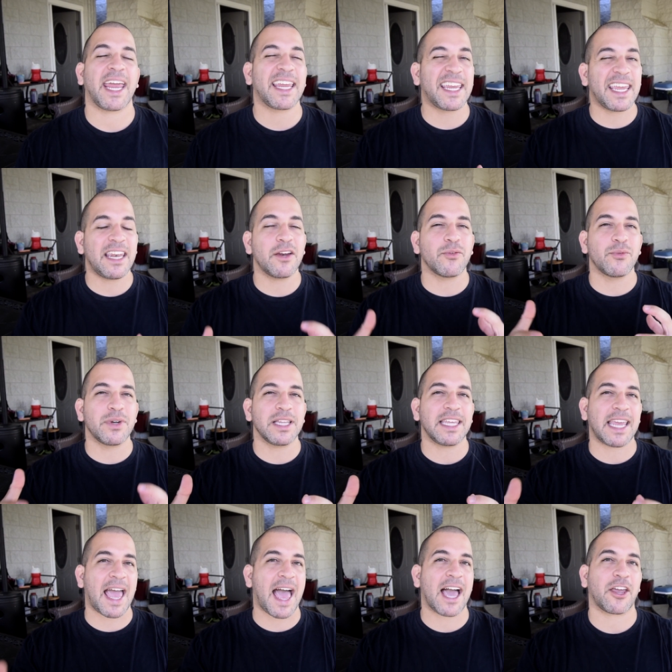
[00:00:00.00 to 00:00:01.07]
and get it
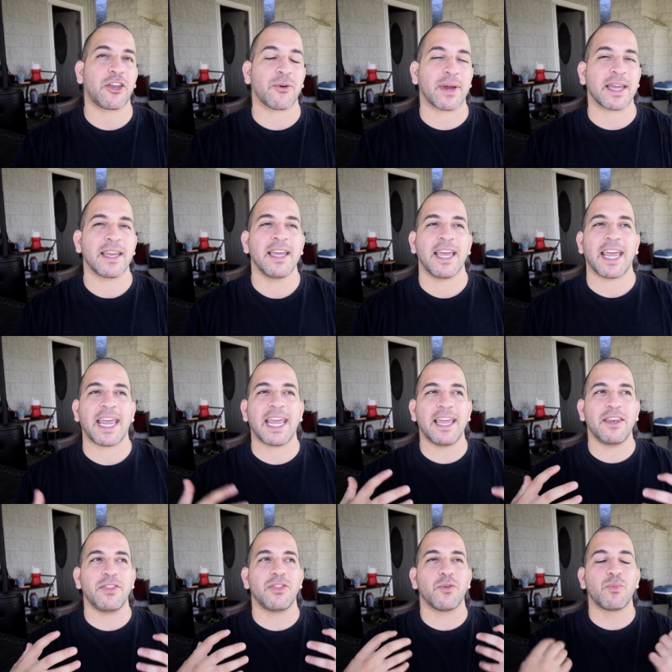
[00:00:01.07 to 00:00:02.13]
really accurate.
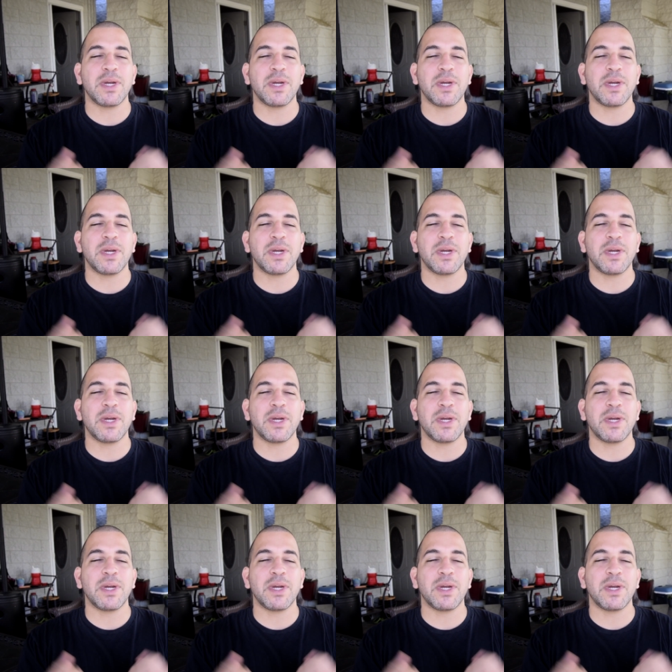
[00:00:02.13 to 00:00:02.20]
And the